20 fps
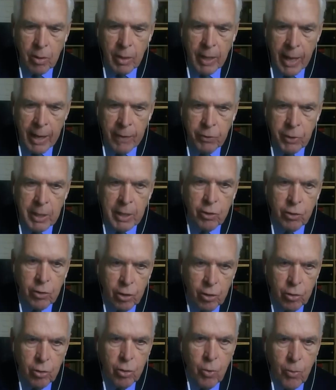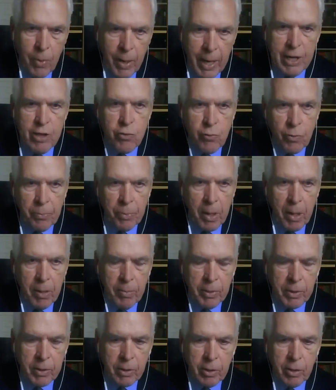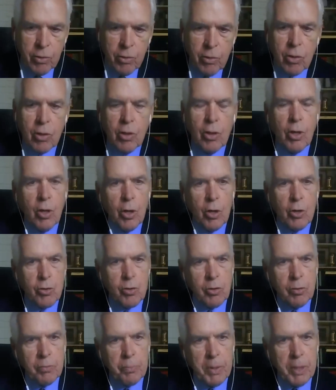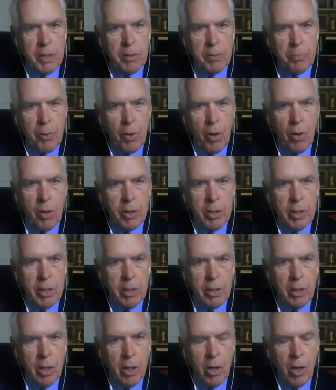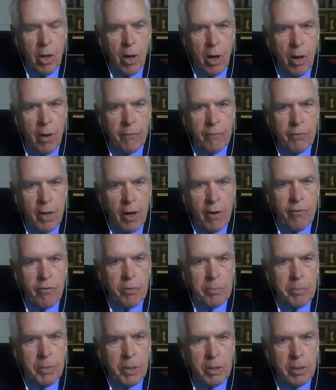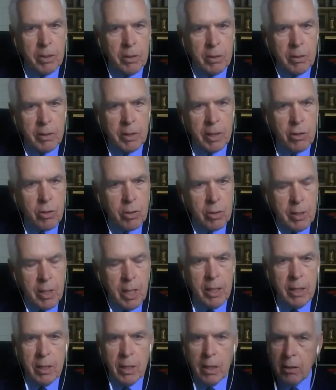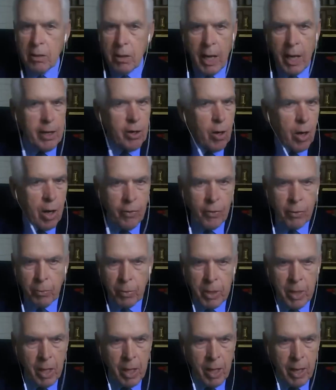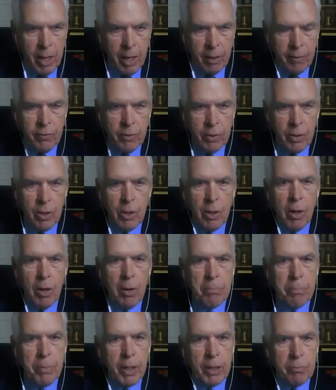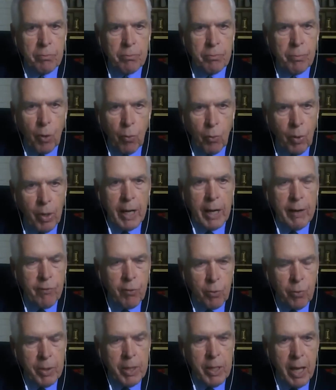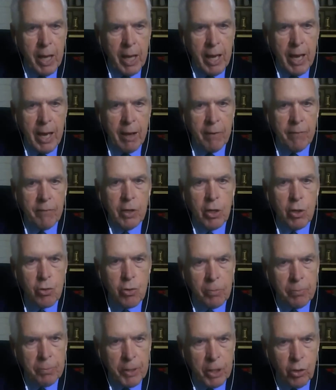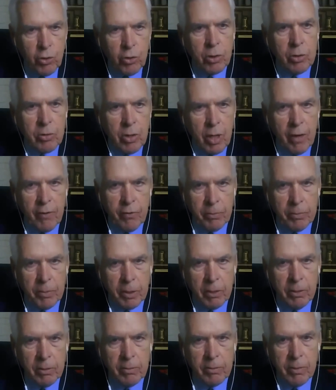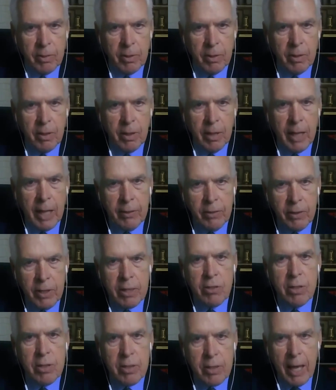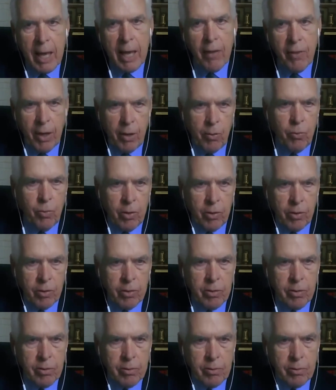I think the New Age Republicans should be the party of government that's needed, not all that we have, but whatever we have should be good government. And this is how that works.